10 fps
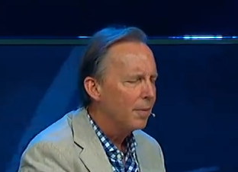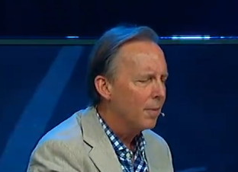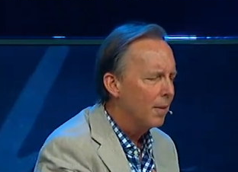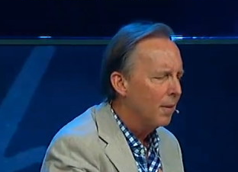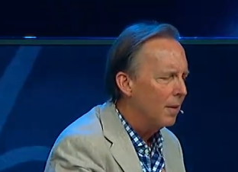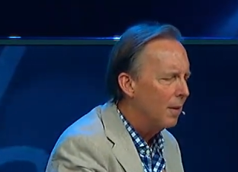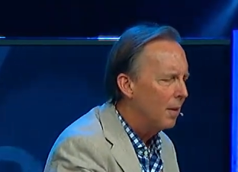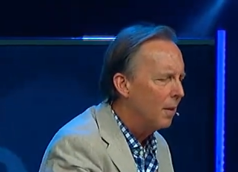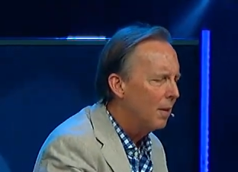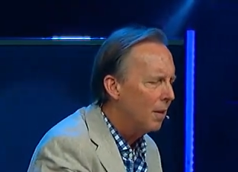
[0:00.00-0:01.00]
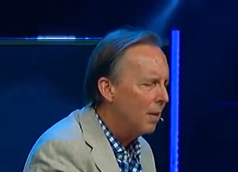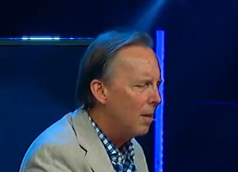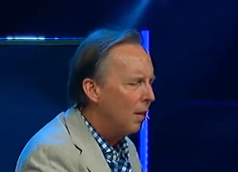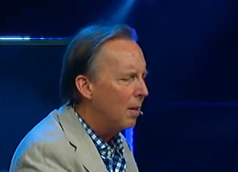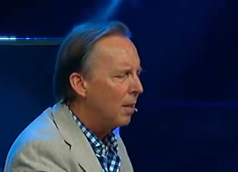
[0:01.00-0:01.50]

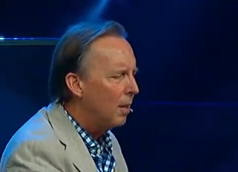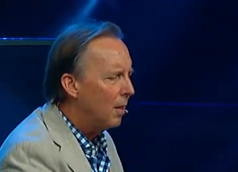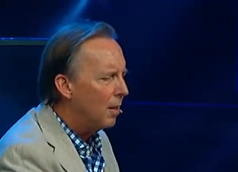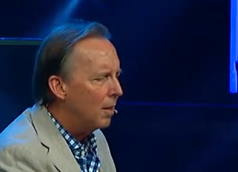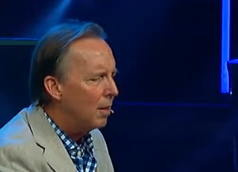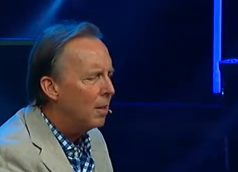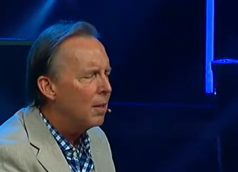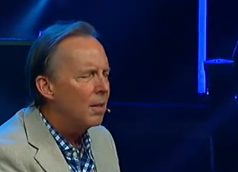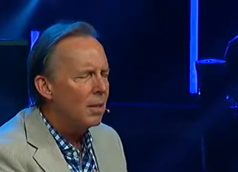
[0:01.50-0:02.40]
Nobody speaks.